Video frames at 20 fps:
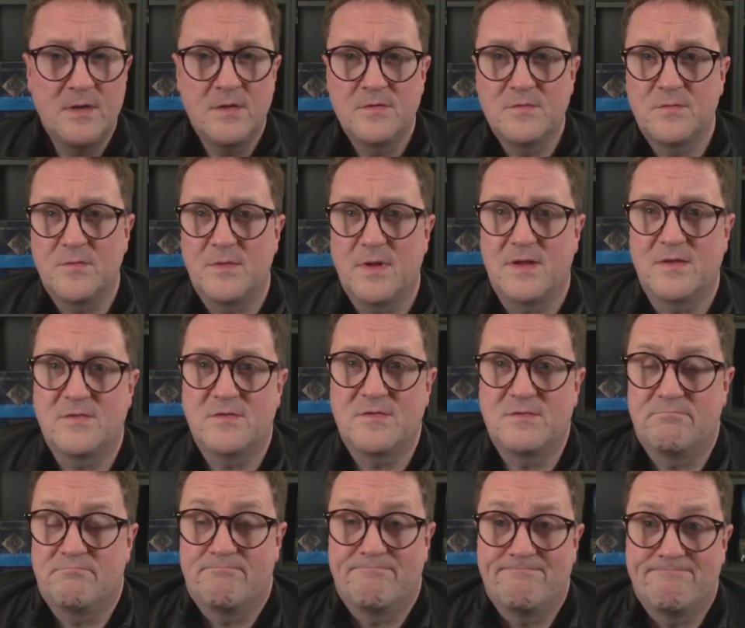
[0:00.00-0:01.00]
so
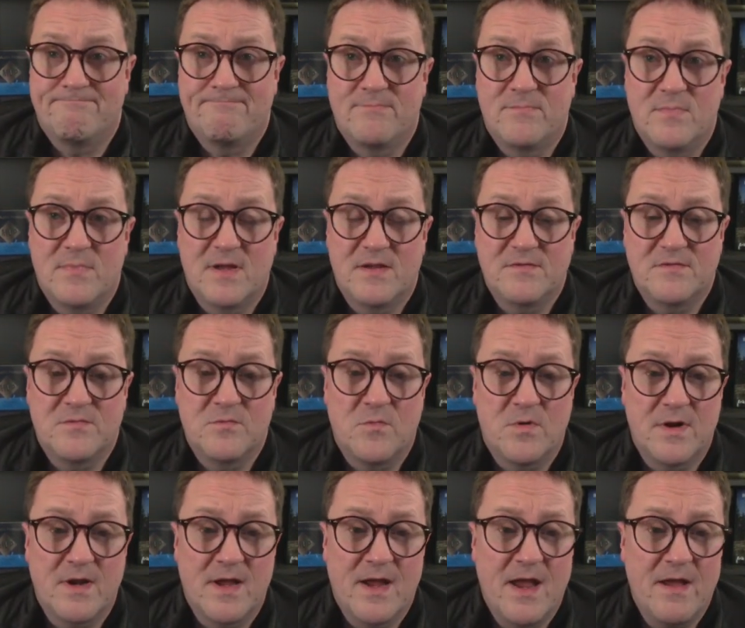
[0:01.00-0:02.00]
that's the
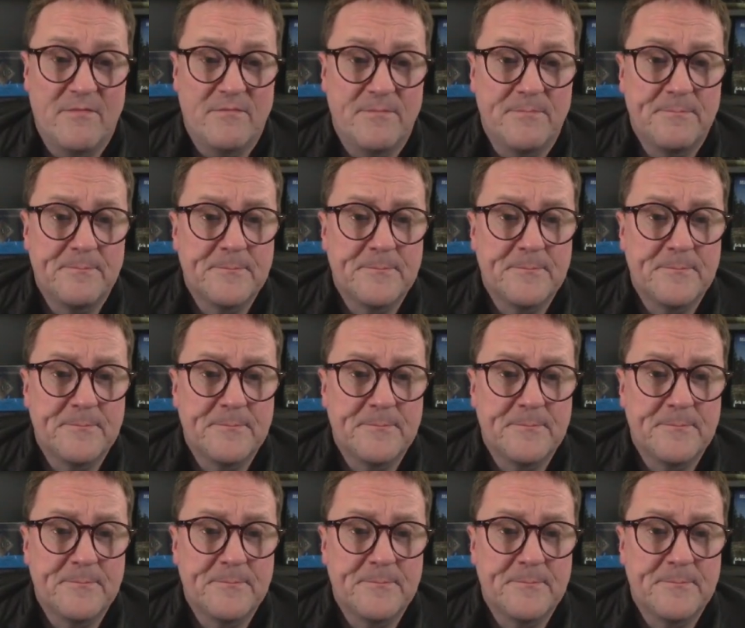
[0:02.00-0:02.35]
one I have.